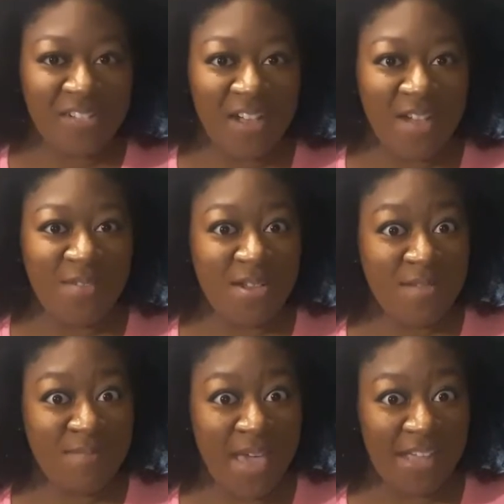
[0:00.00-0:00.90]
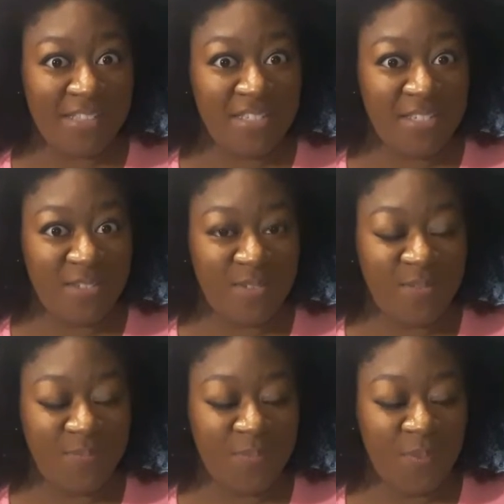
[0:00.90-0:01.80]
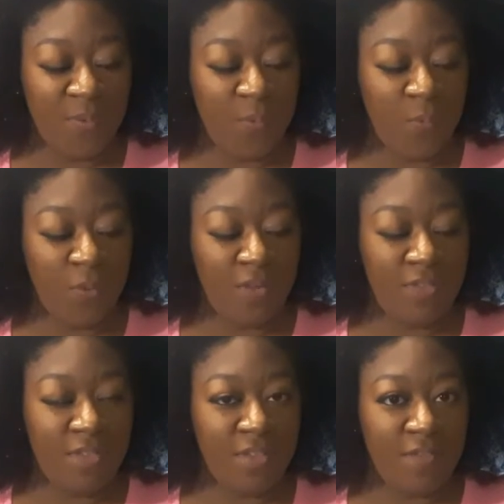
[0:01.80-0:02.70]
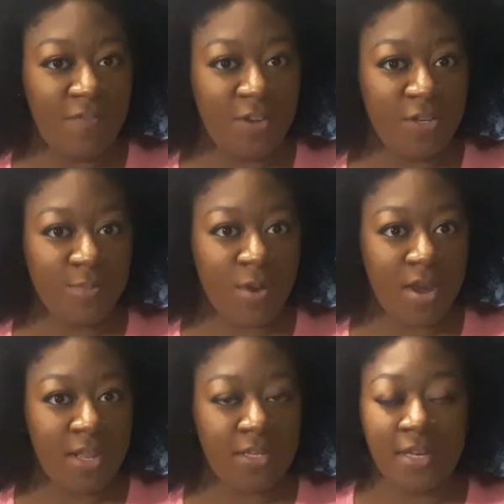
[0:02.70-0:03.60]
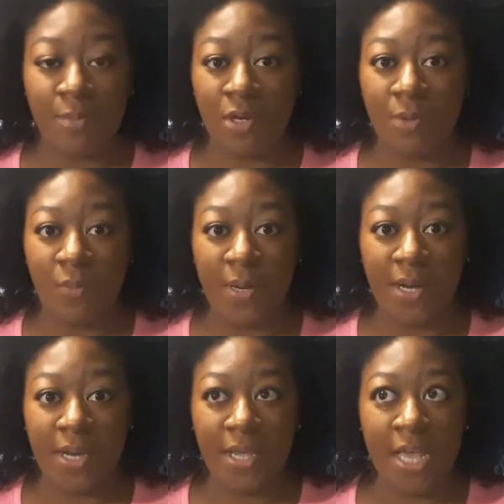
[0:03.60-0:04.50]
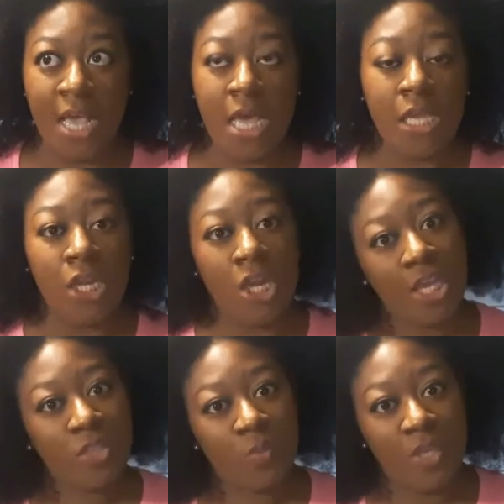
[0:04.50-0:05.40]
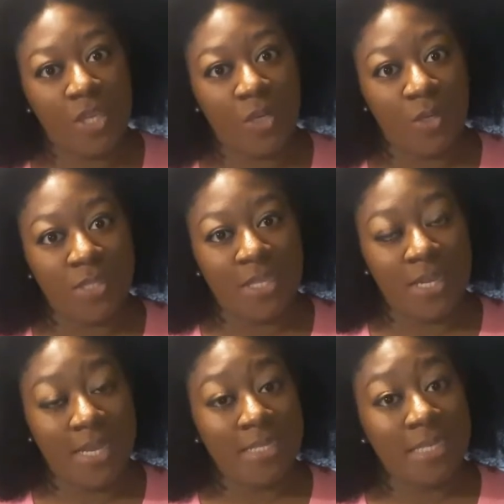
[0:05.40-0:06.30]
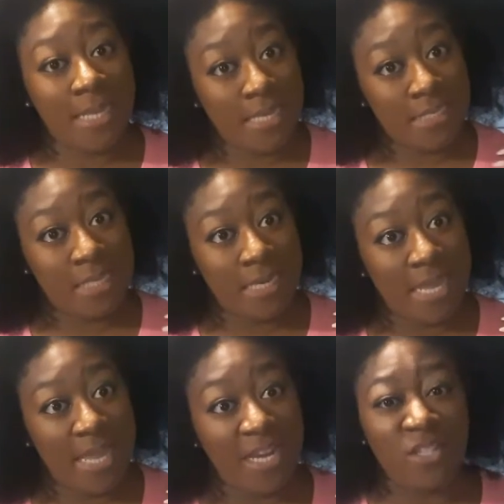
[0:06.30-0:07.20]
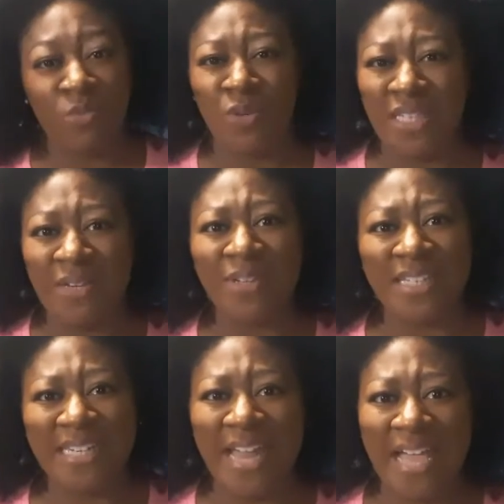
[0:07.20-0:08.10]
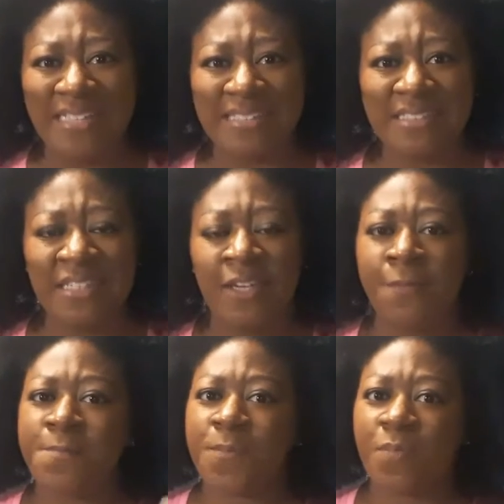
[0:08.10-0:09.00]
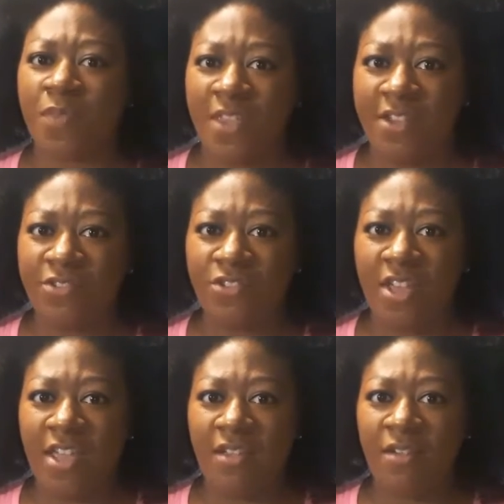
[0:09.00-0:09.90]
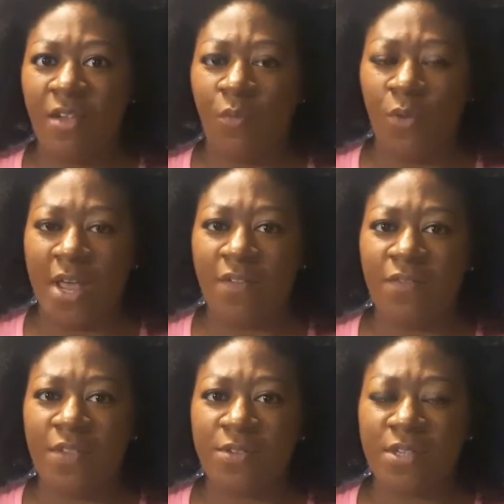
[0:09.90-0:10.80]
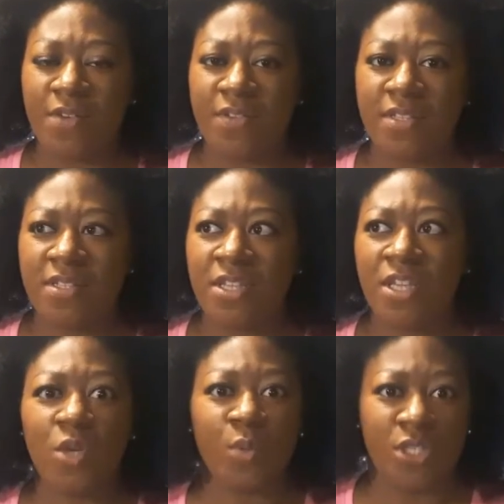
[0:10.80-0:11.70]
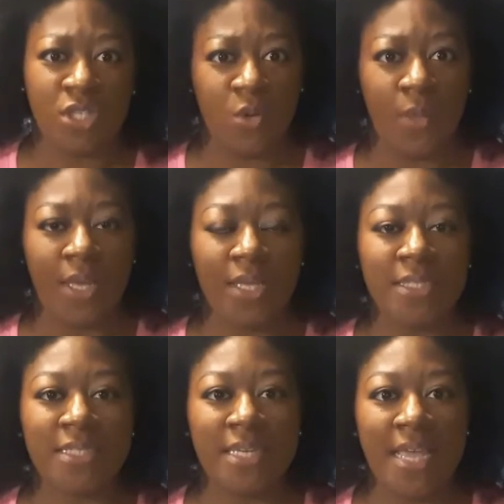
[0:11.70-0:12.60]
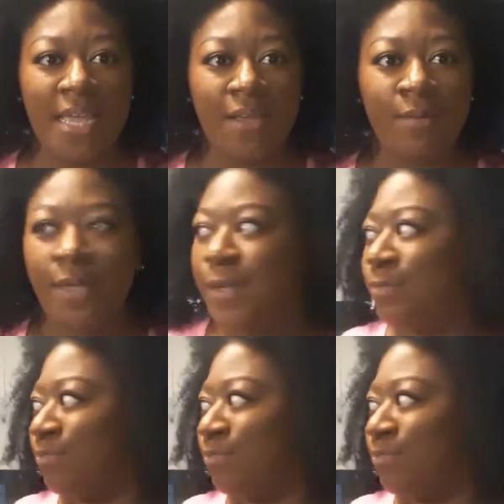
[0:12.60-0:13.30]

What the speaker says: So I will come back to you with the finished product that I'm going to be wearing next weekend on Sunday. Today is Sunday and it's really nice. Yesterday, went out in field service, it was snowing. Today,